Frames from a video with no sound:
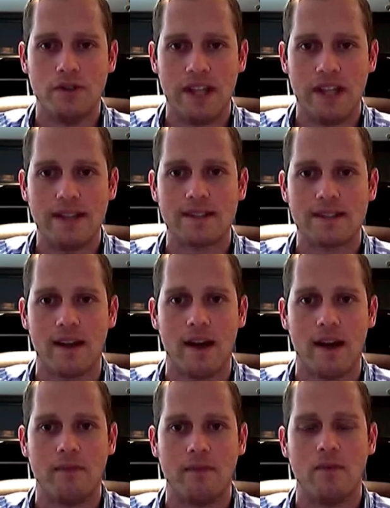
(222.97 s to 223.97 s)
take the
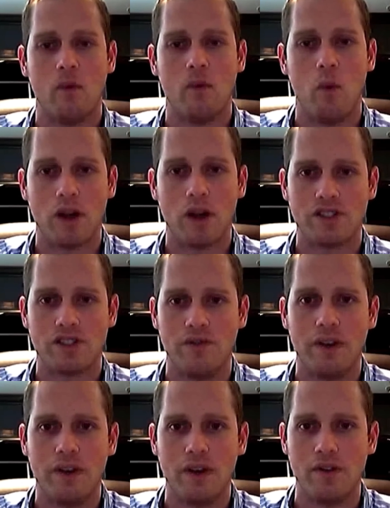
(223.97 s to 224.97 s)
time, watch the
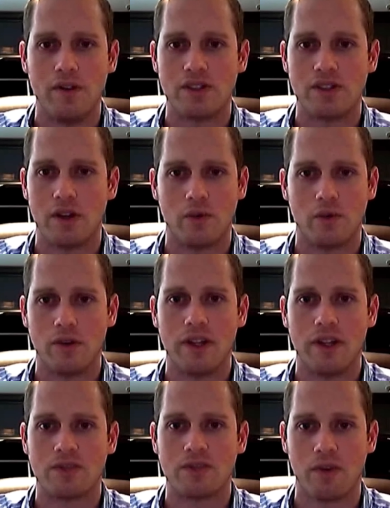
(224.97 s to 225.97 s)
videos that Real
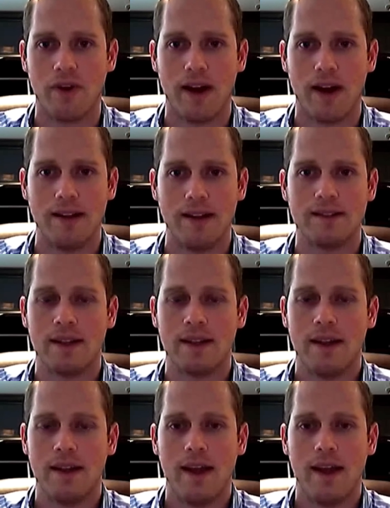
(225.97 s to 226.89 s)
Geeks provides,